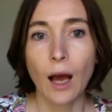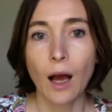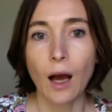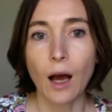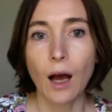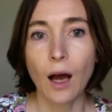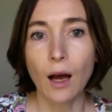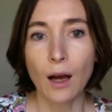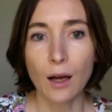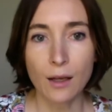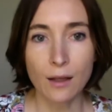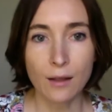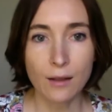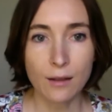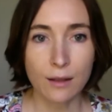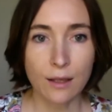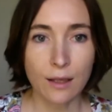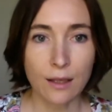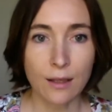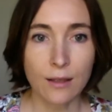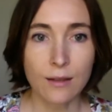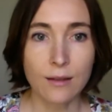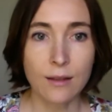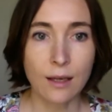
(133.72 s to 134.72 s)
I
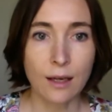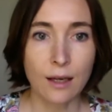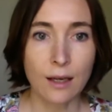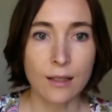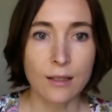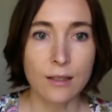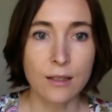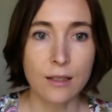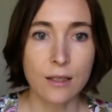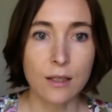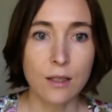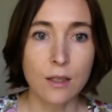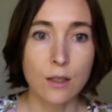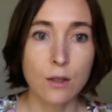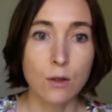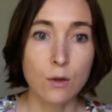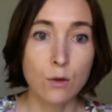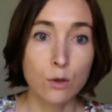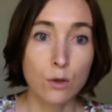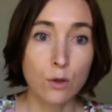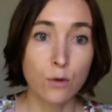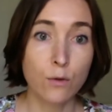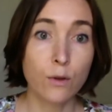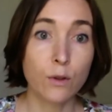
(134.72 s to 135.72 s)
think that
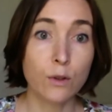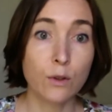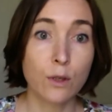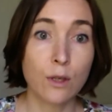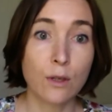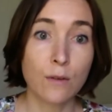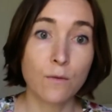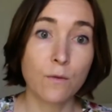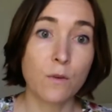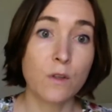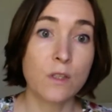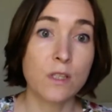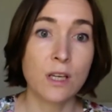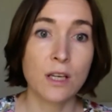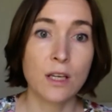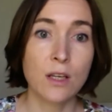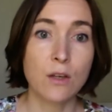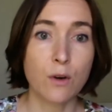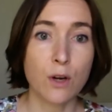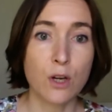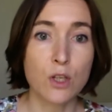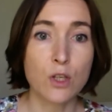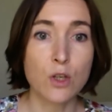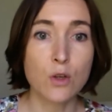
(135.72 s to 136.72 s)
neutrophil to lymphocyte
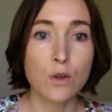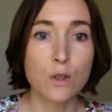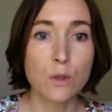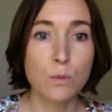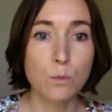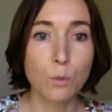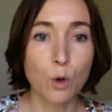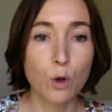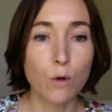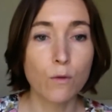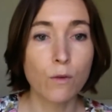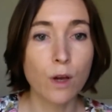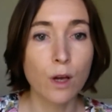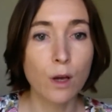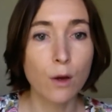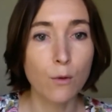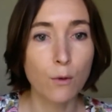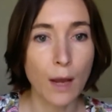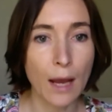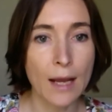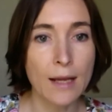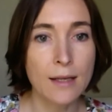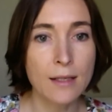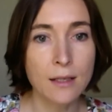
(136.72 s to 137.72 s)
ratio is more of a
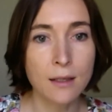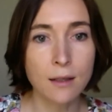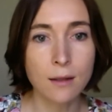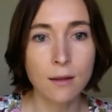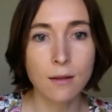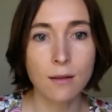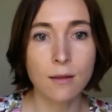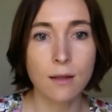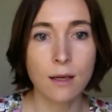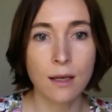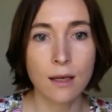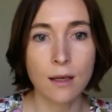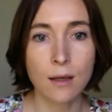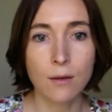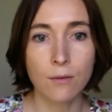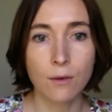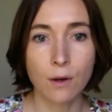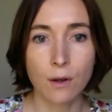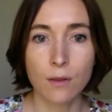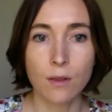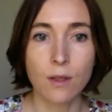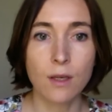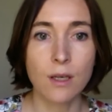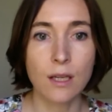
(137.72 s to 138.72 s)
graded thing
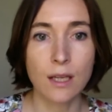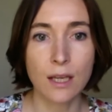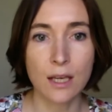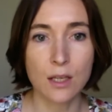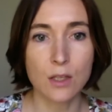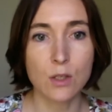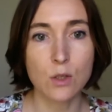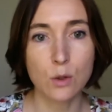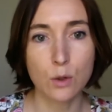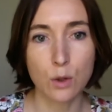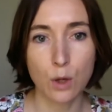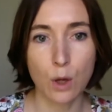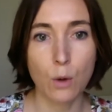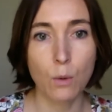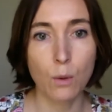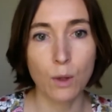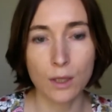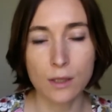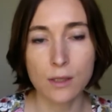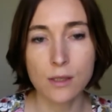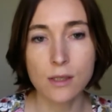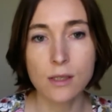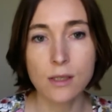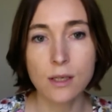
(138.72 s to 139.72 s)
rather than yes or no
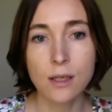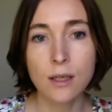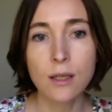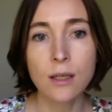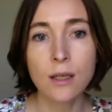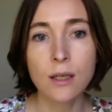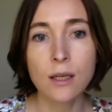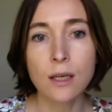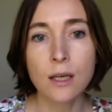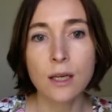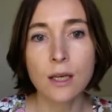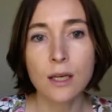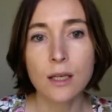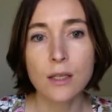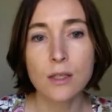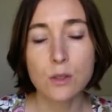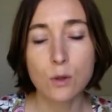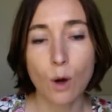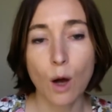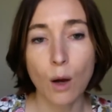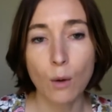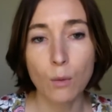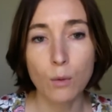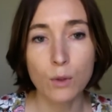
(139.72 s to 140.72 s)
answer. So
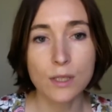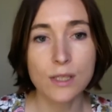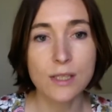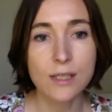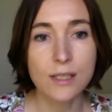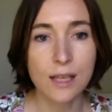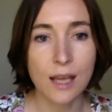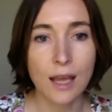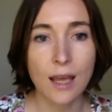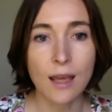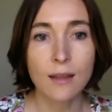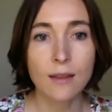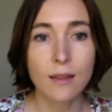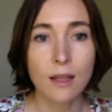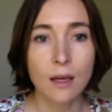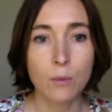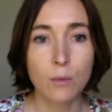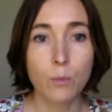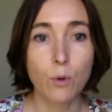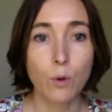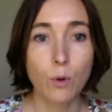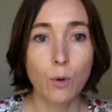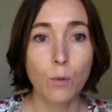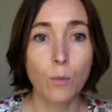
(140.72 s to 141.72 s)
I would say they're
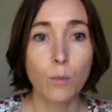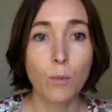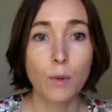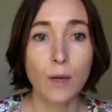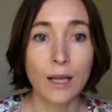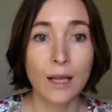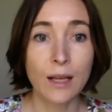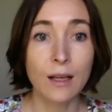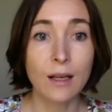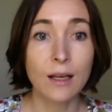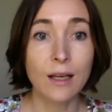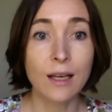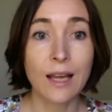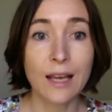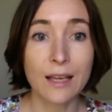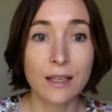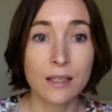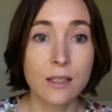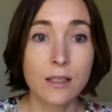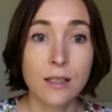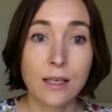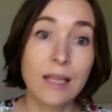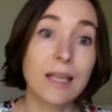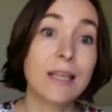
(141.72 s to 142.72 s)
probably
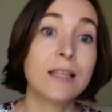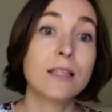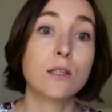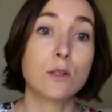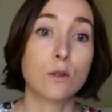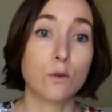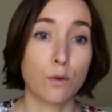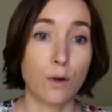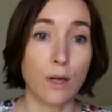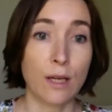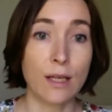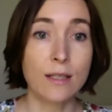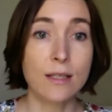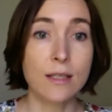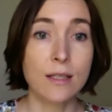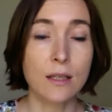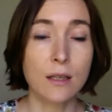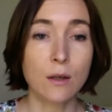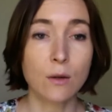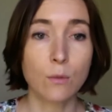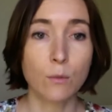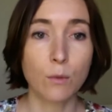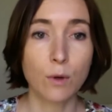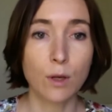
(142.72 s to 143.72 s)
least risk
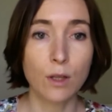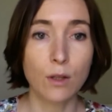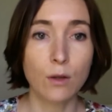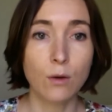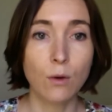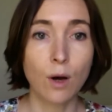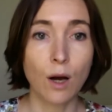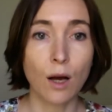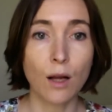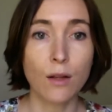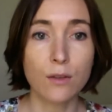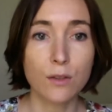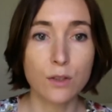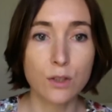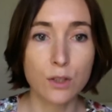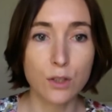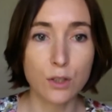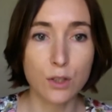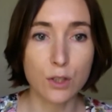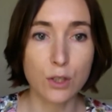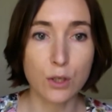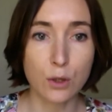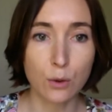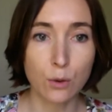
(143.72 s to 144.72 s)
when you're under
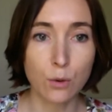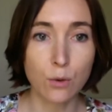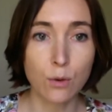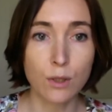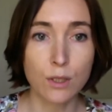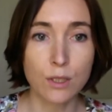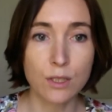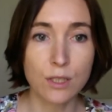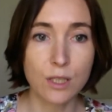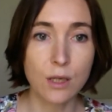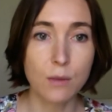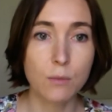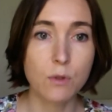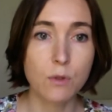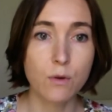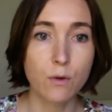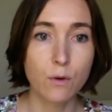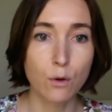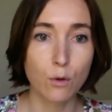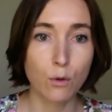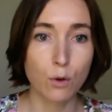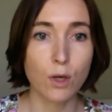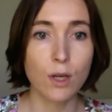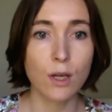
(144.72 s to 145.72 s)
2 in terms of
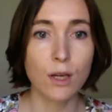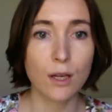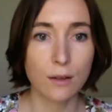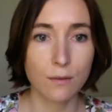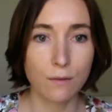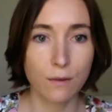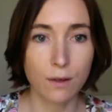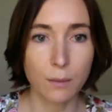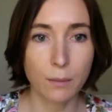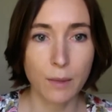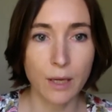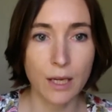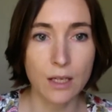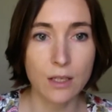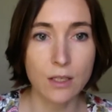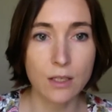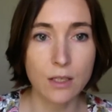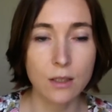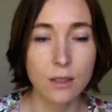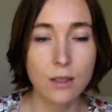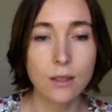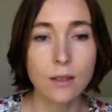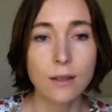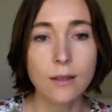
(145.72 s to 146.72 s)
chronic
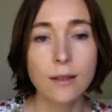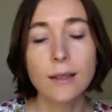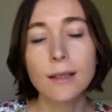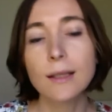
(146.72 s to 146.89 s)
inflammation.